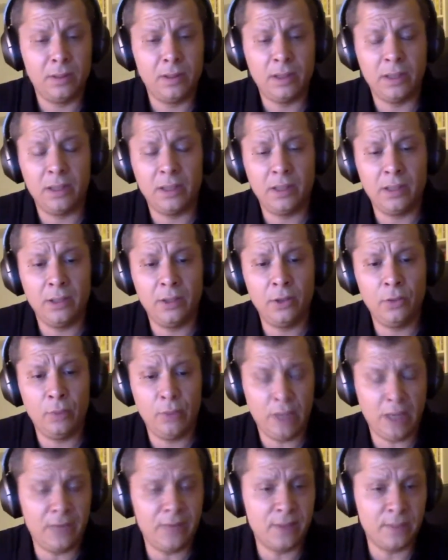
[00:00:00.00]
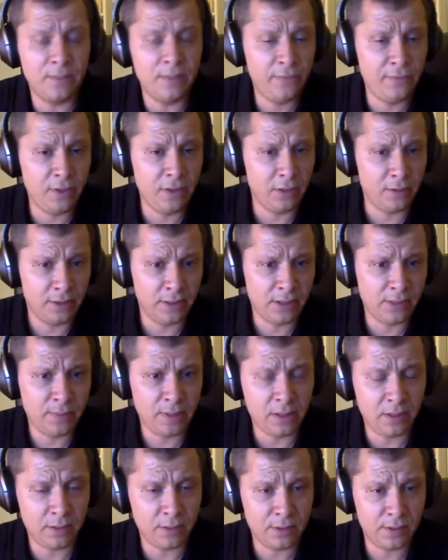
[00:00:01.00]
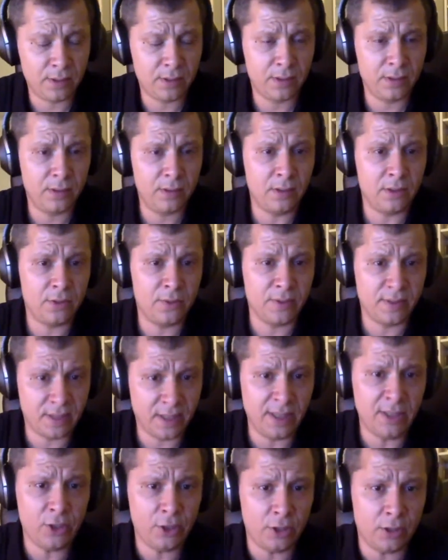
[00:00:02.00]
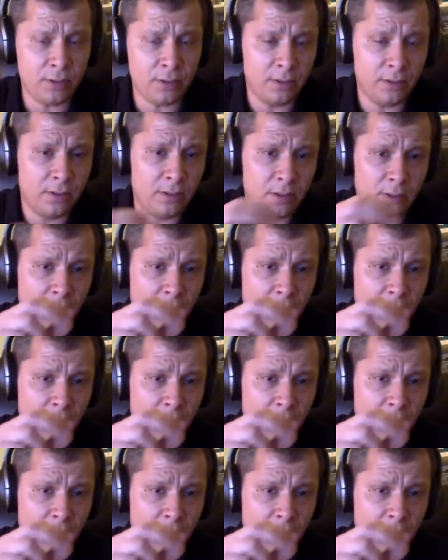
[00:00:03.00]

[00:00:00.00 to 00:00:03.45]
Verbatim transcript: you will have some difficulties because the translation